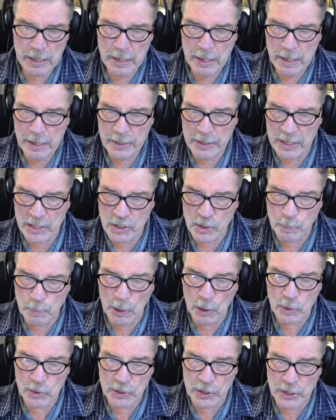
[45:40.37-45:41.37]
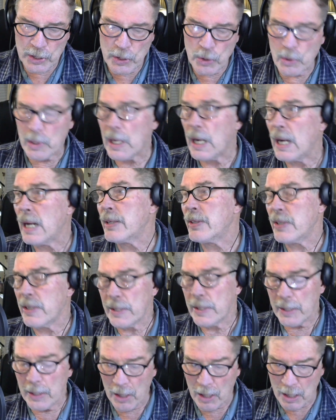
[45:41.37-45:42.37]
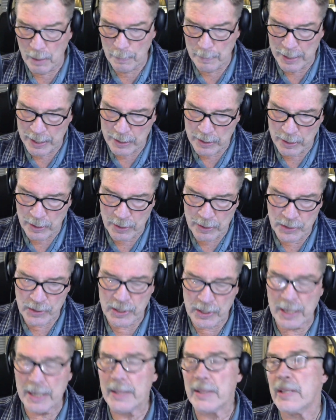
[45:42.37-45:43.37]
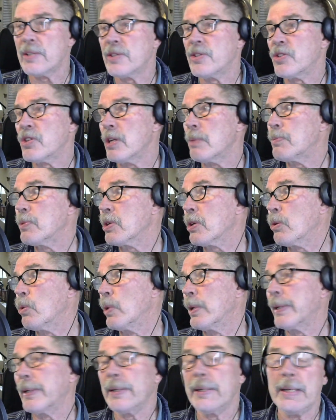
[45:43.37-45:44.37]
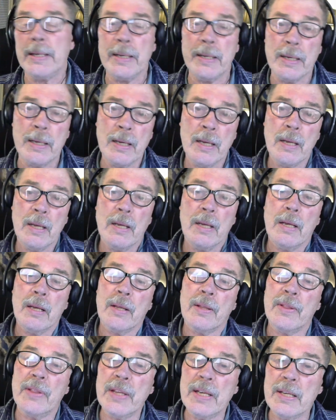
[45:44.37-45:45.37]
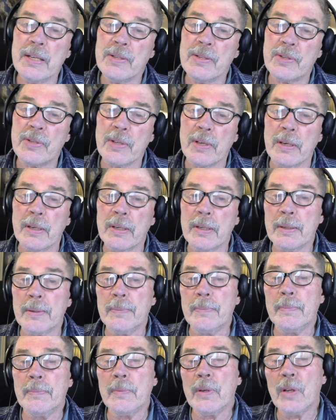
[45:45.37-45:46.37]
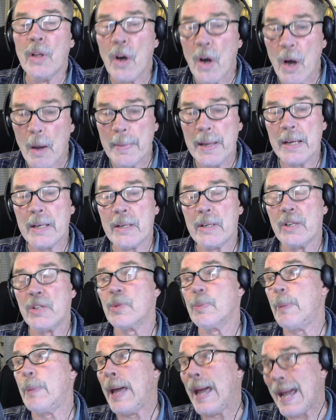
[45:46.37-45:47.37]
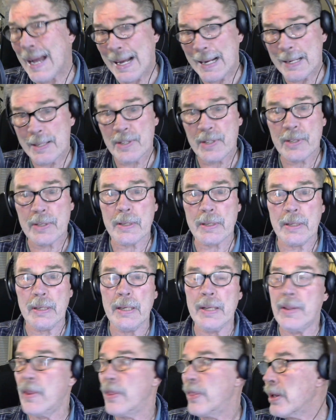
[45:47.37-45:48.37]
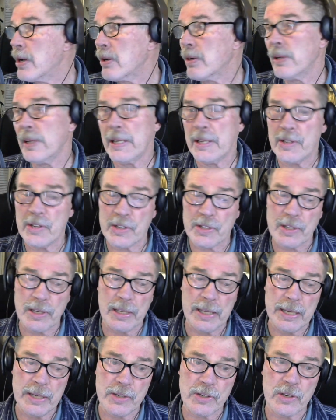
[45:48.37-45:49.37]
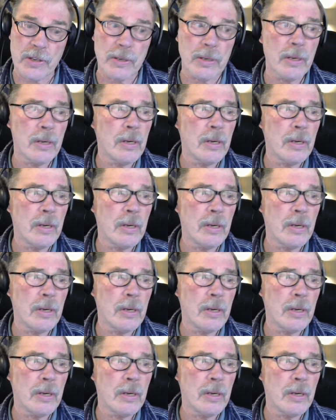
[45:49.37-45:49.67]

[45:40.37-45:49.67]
They spoke to Ugandan lawmakers, and then subsequently, these lawmakers passed in their legislature